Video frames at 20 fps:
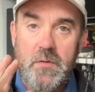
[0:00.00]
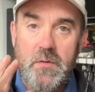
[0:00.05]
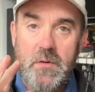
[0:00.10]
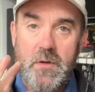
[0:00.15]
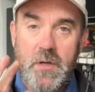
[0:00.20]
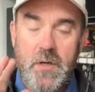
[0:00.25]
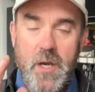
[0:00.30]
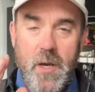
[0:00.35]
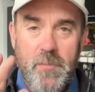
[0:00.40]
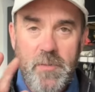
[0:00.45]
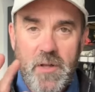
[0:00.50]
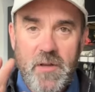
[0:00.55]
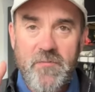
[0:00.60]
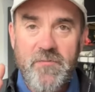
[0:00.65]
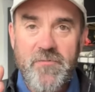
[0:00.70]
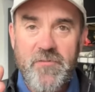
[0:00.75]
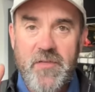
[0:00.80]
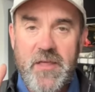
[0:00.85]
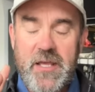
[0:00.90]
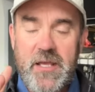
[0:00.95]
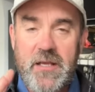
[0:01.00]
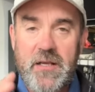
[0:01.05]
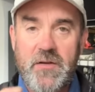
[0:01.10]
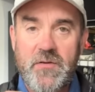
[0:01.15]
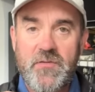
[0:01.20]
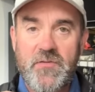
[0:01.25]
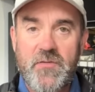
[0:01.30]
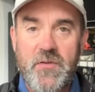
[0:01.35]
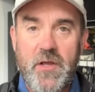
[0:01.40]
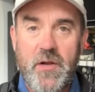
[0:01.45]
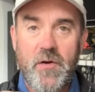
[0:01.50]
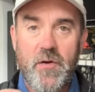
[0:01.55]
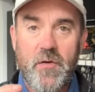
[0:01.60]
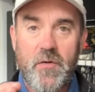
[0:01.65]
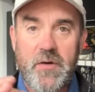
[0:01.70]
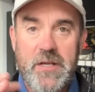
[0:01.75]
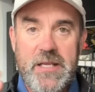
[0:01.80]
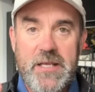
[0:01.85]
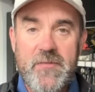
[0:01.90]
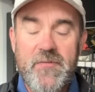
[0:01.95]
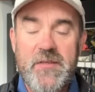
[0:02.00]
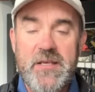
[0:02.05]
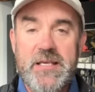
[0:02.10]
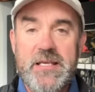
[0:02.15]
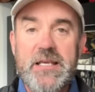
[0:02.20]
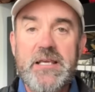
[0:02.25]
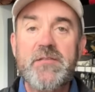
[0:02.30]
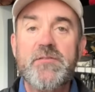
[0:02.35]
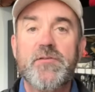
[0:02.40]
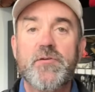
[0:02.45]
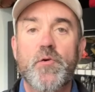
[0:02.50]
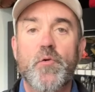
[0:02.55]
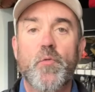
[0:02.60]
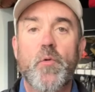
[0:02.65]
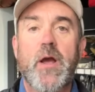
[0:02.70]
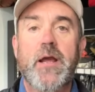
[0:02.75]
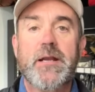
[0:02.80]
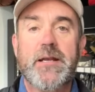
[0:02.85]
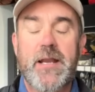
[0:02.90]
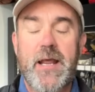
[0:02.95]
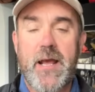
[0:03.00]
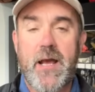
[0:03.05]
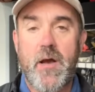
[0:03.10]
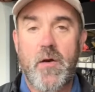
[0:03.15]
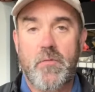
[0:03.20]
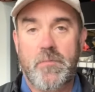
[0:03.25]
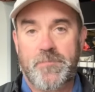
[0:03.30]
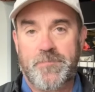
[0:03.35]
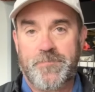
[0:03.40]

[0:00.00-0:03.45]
a couple of things that are in the ether right now.